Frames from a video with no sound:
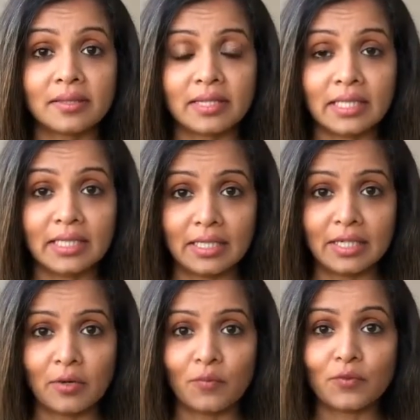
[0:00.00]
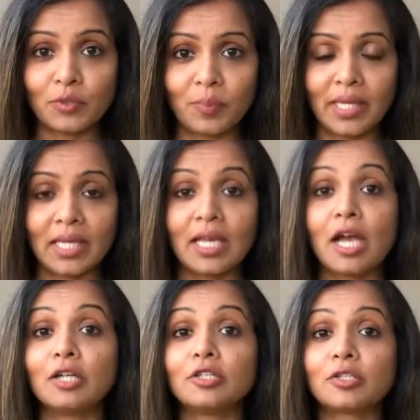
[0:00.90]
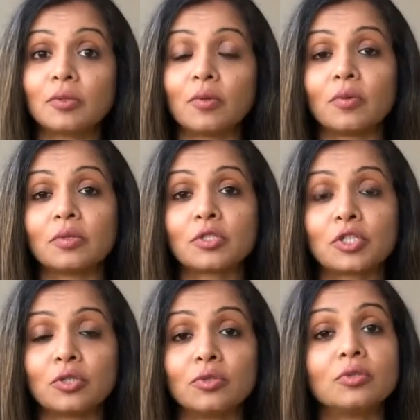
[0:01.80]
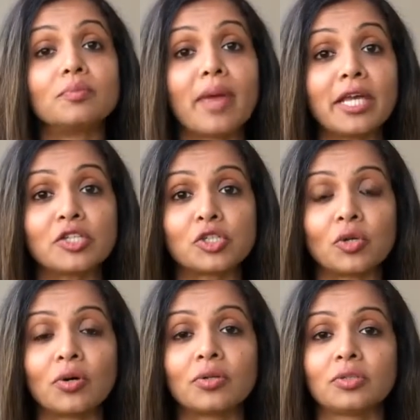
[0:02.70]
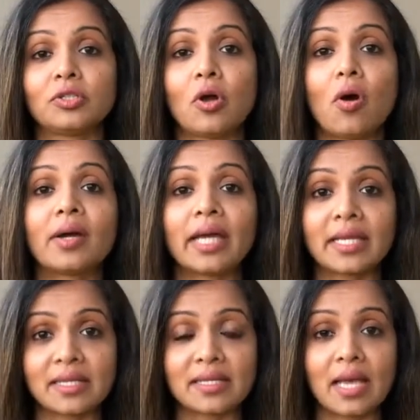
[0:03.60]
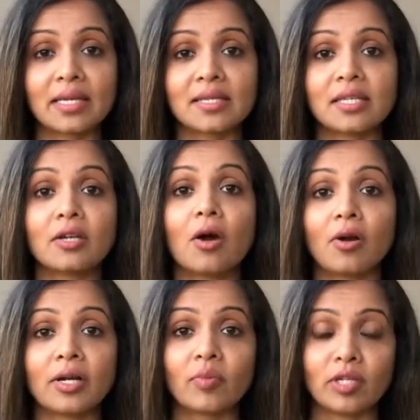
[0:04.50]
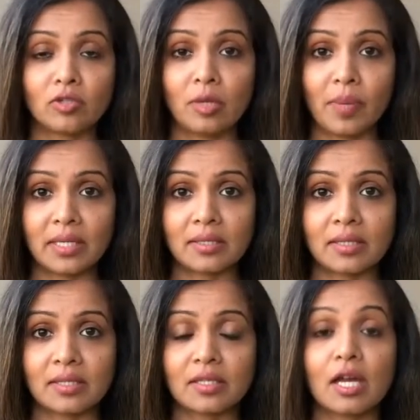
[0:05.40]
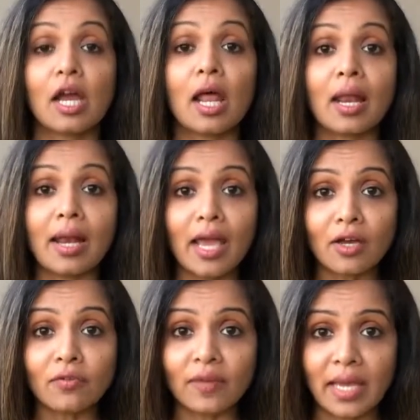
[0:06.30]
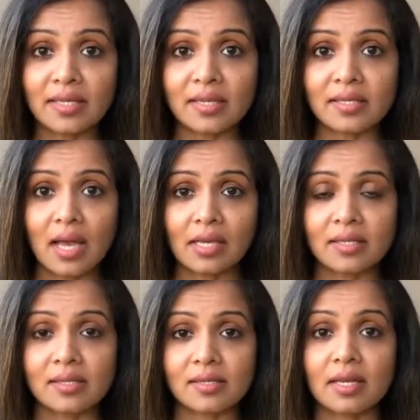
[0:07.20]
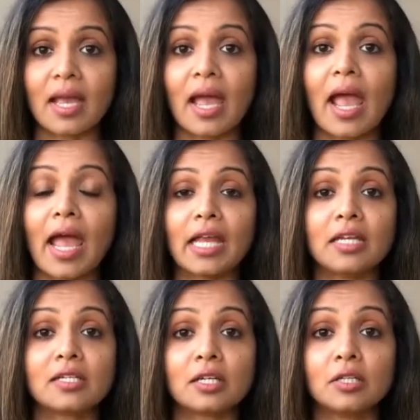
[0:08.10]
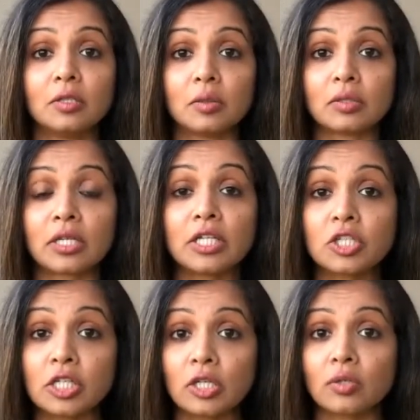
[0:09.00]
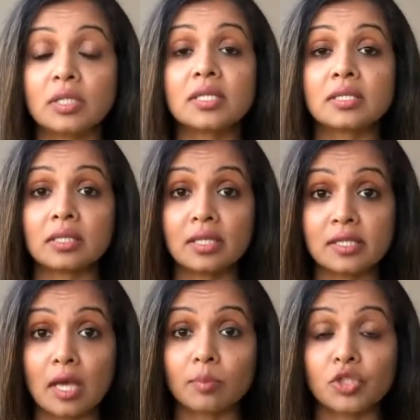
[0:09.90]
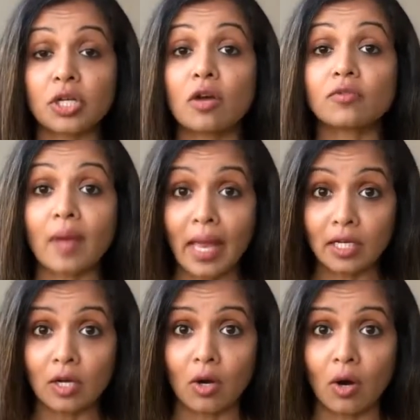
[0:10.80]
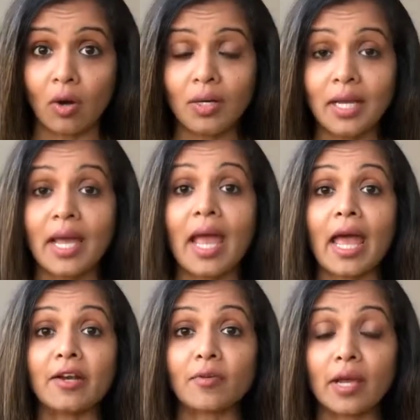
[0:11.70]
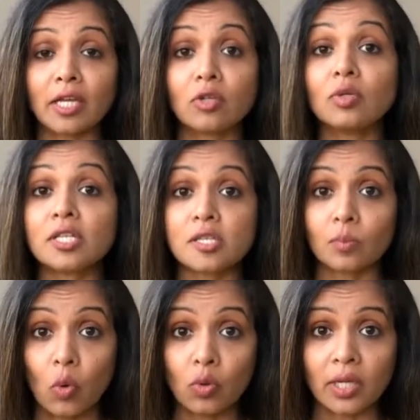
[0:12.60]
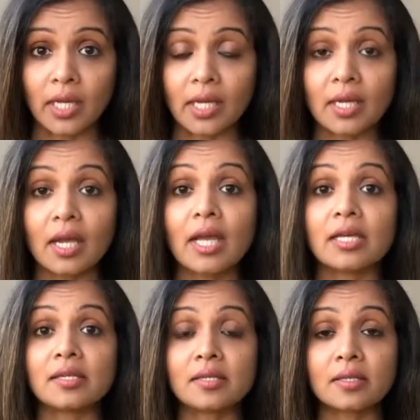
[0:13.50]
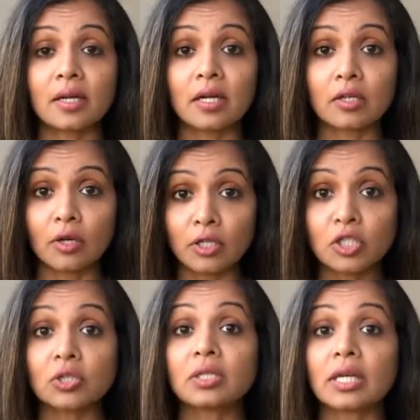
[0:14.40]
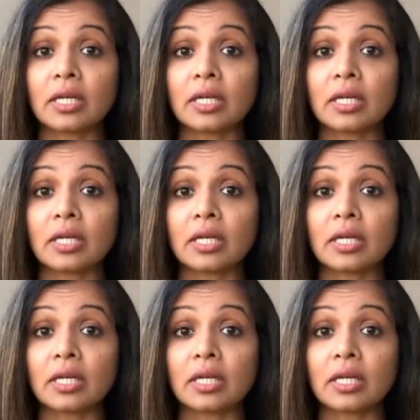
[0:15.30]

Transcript: Third would be to make sure you're exercising on a regular basis. Lack of exercise and continuous consumption of alcohol and regular smoking is going to